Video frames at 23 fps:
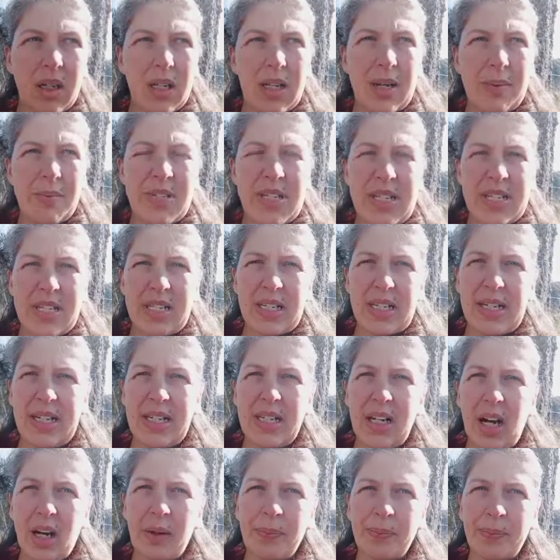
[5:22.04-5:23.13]
clipped his
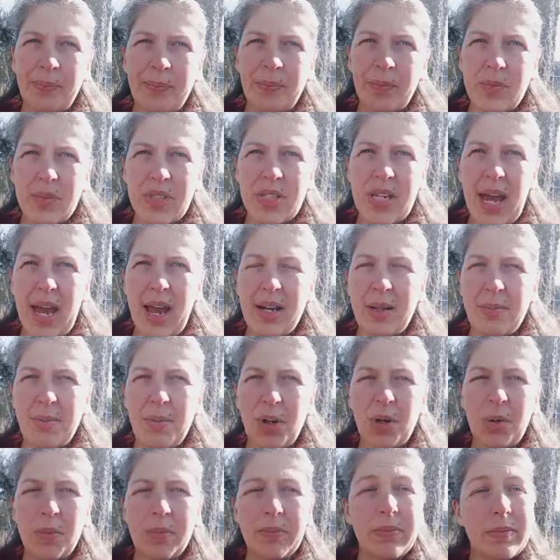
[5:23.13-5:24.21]
lead on, tied him
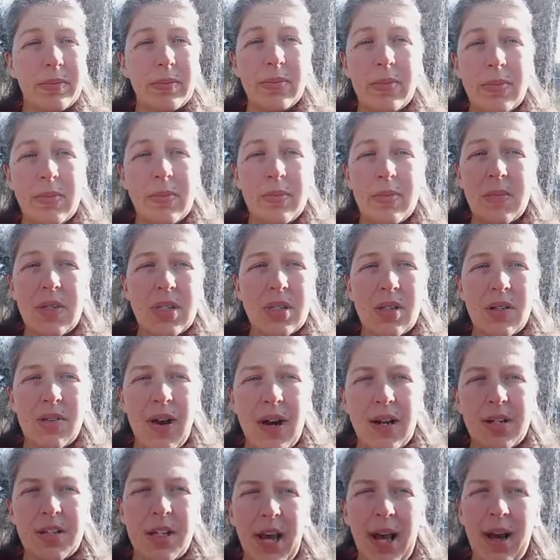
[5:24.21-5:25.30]
up. He's
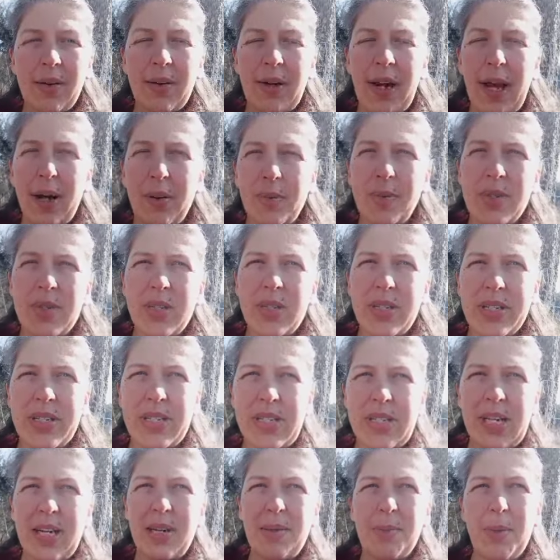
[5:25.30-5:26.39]
crashed out now, he's
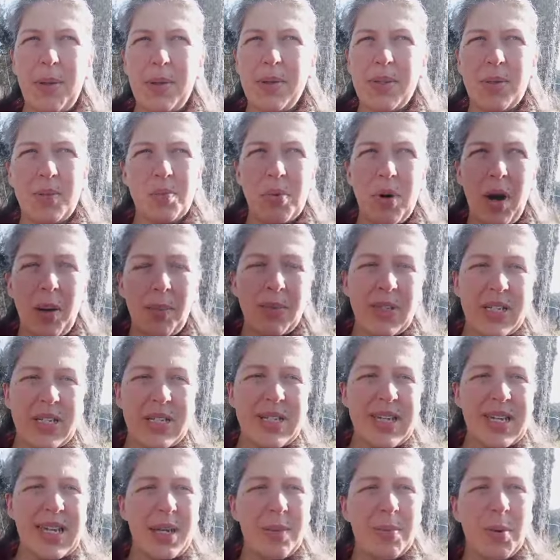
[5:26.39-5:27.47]
asleep. He'll probably
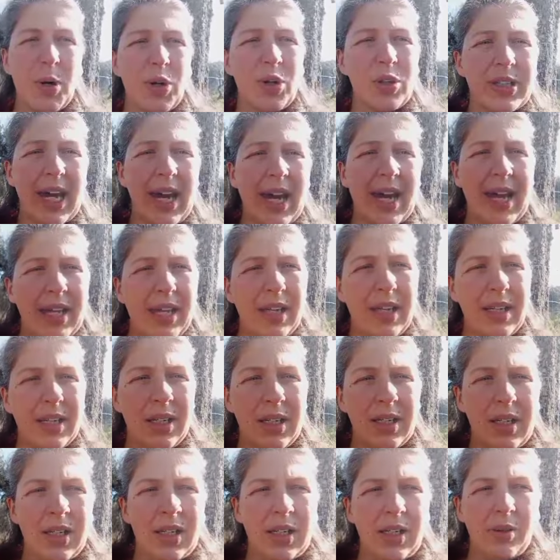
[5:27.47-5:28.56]
sleep all day
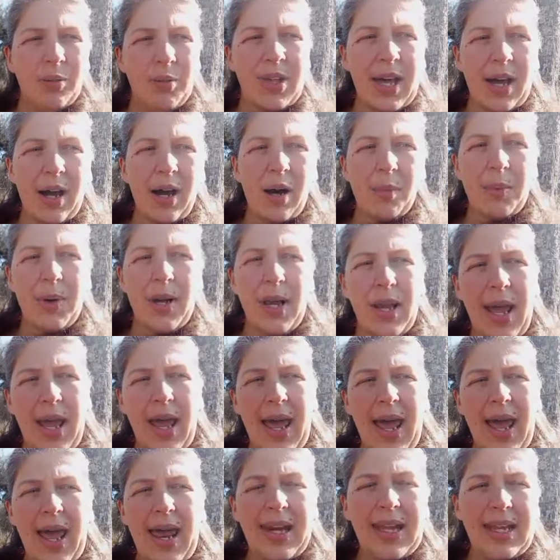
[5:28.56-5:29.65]
without
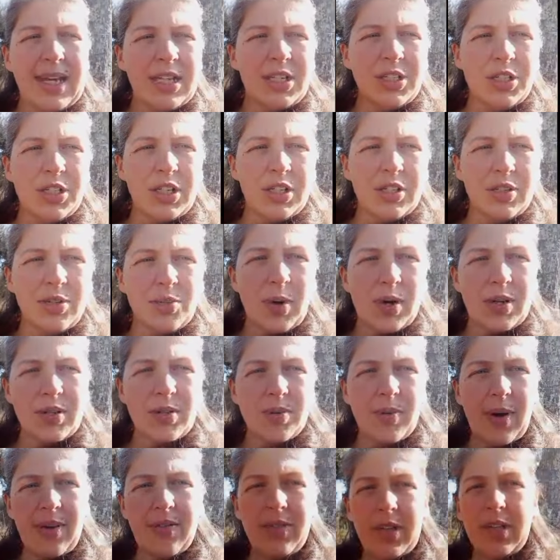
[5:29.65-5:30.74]
any issues
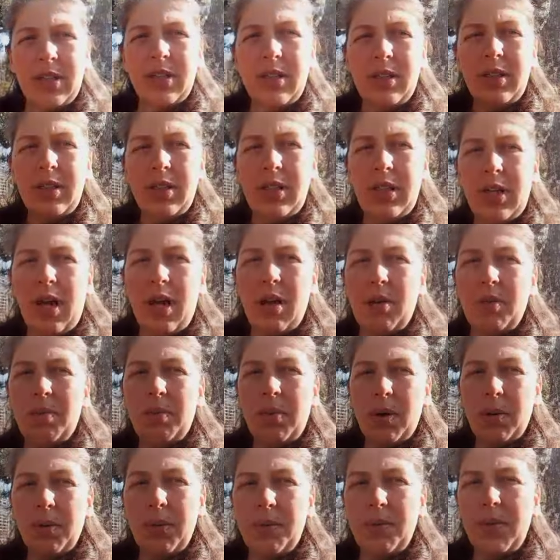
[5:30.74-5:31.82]
whatsoever. You know,
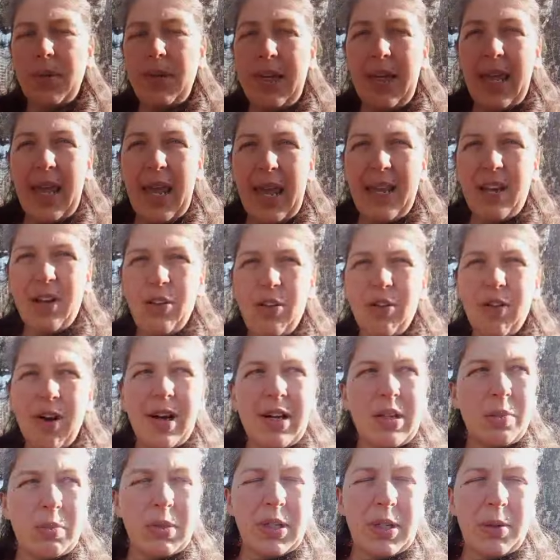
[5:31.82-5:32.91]
probably be
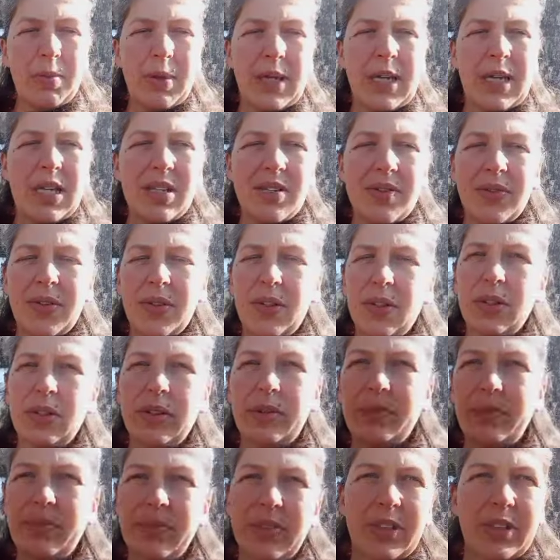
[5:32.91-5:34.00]
incredibly
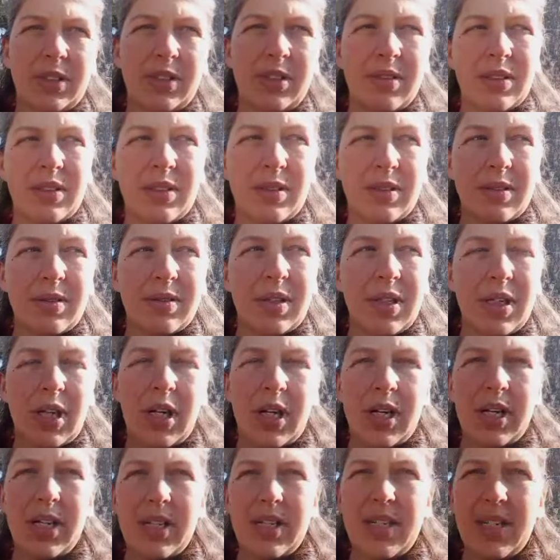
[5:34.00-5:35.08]
peaceful
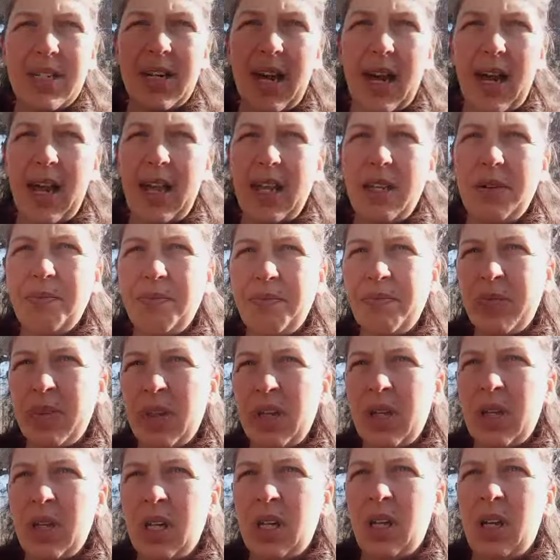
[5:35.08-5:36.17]
today,
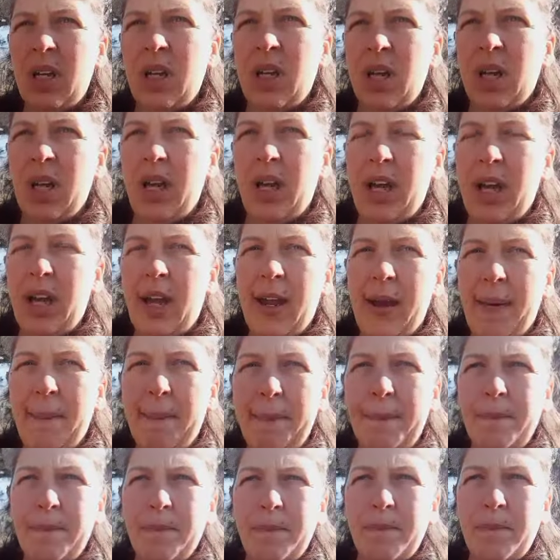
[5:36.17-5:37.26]

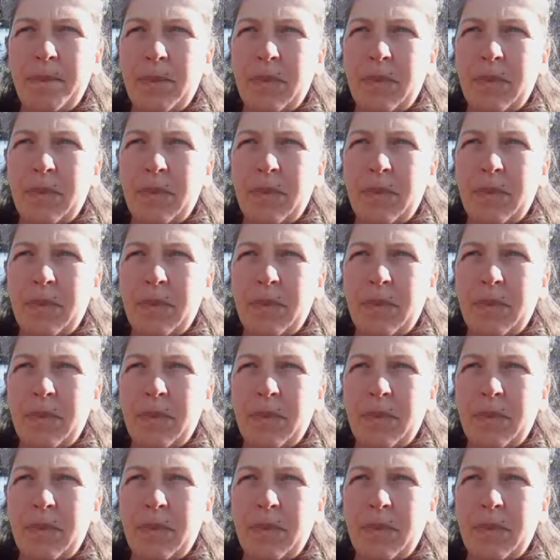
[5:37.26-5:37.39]
and